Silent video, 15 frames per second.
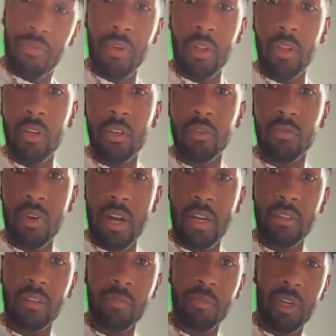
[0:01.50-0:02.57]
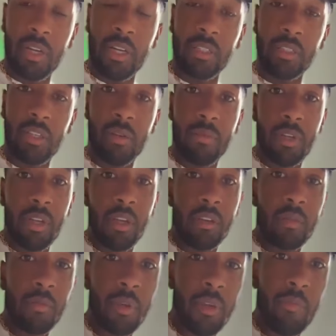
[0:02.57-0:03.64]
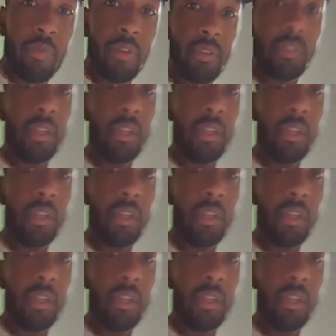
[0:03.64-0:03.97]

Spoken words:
How we feeling this rising, man? Assalamu alaikum, man.